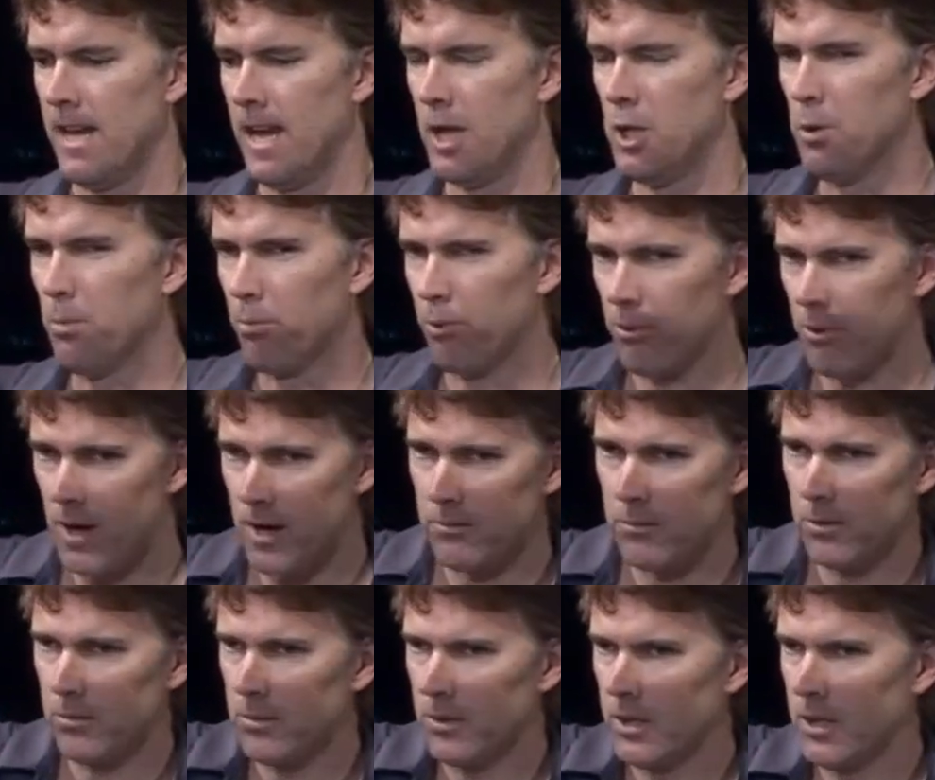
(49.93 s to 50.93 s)
And you
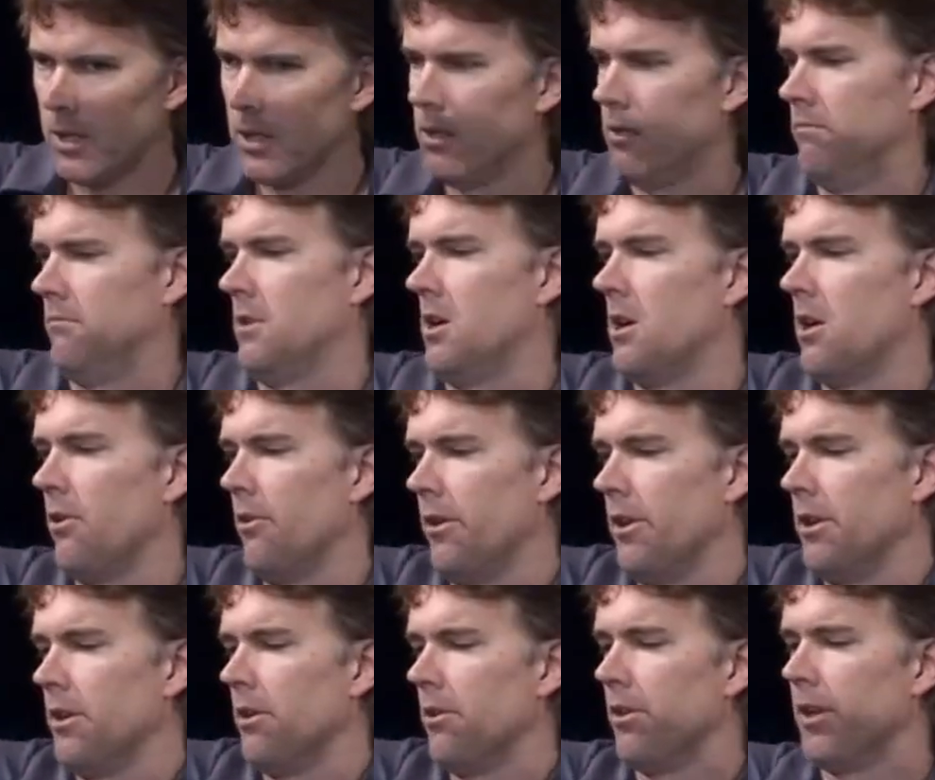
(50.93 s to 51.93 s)
probably
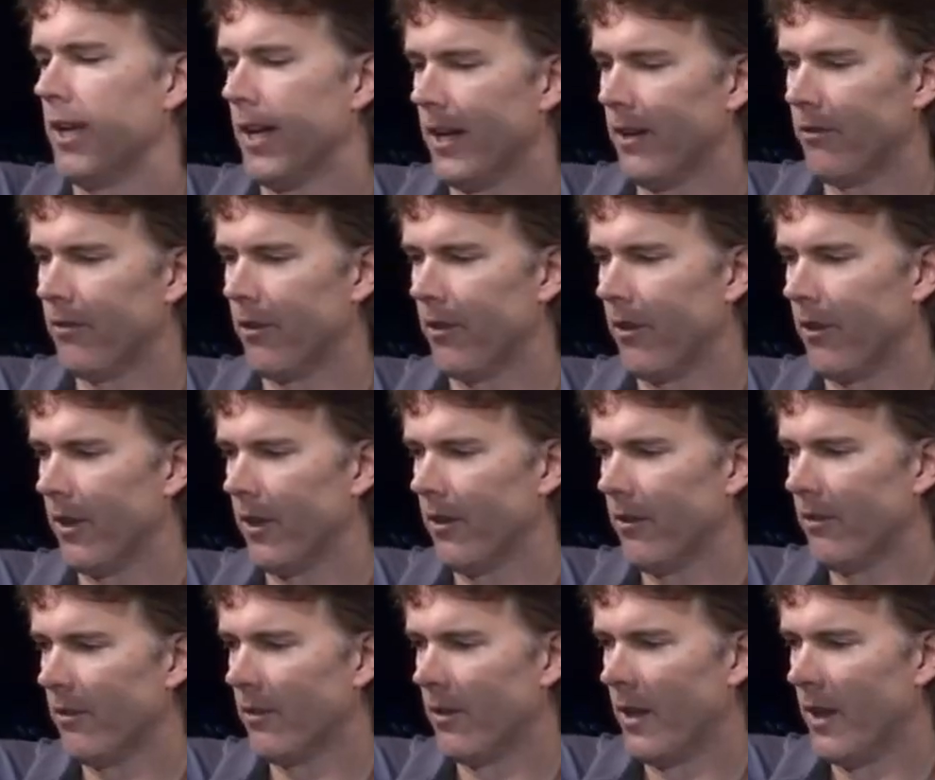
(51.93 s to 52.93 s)
already know the answer to
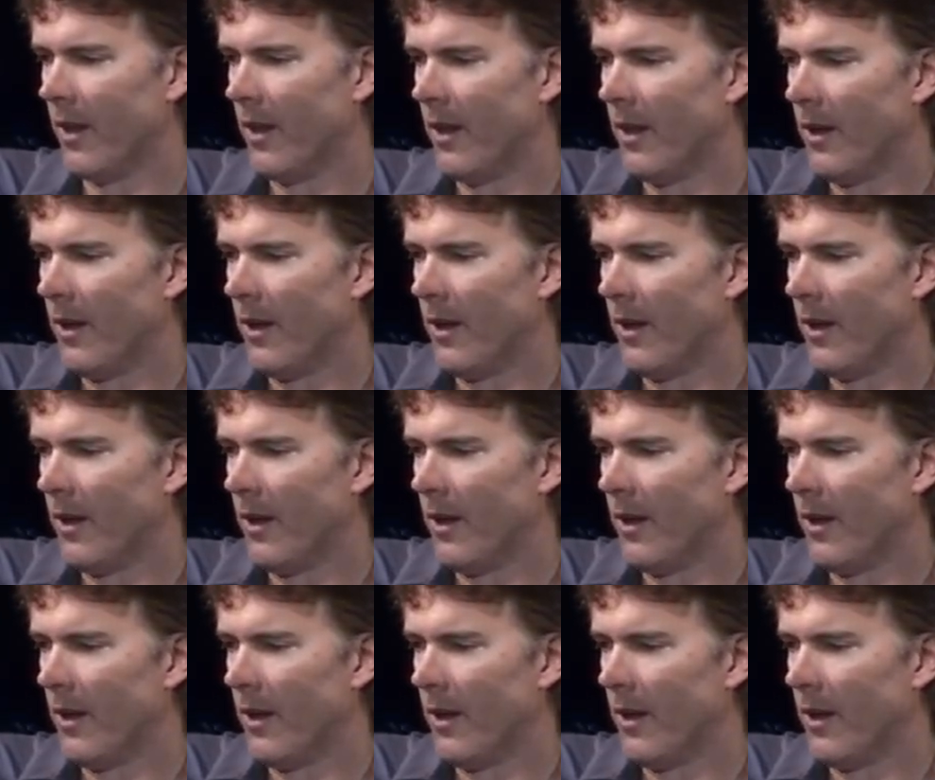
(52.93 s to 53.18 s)
this,